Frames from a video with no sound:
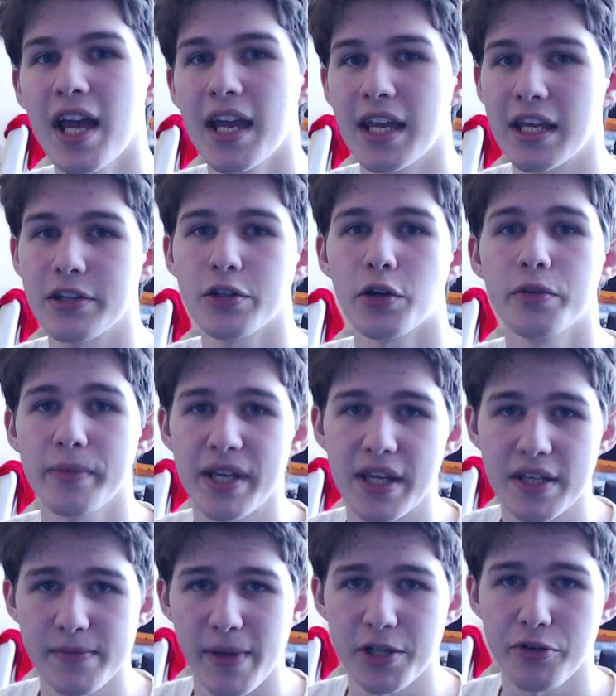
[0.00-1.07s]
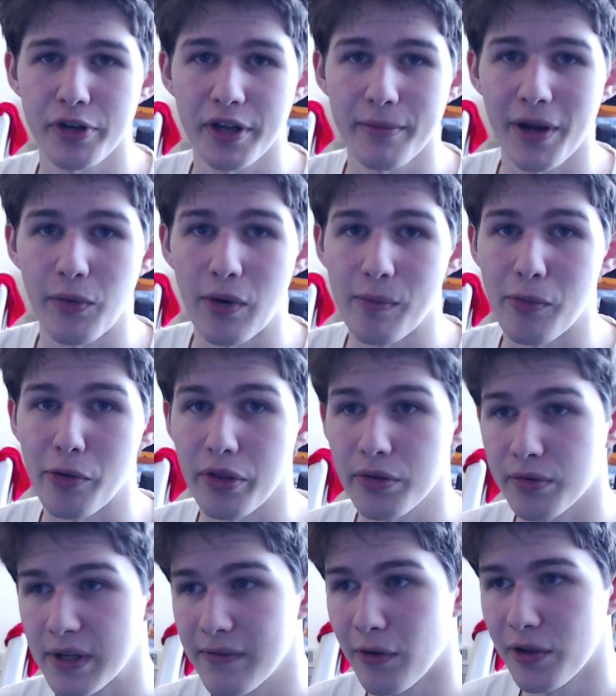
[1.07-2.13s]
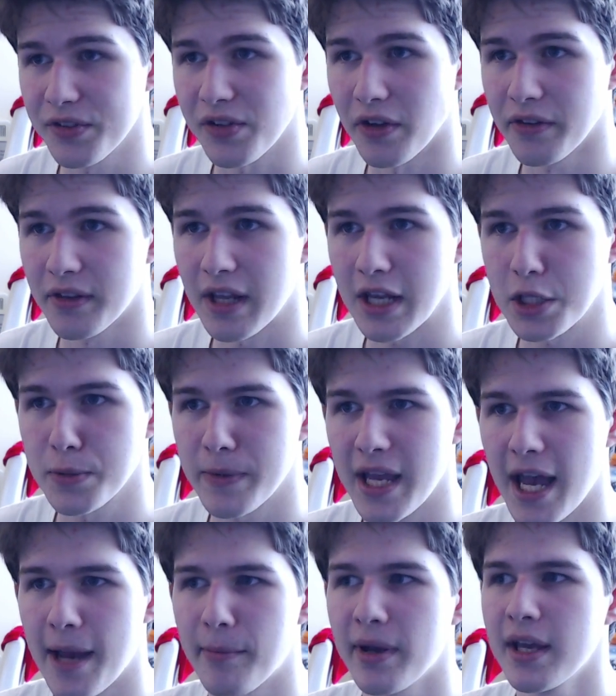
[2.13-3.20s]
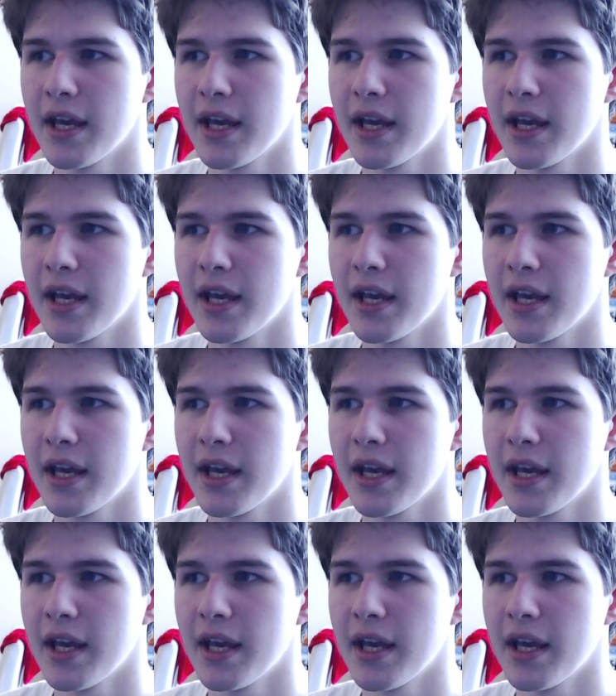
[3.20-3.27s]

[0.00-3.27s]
He told me he's measuring about 1.3 volts on the HBM.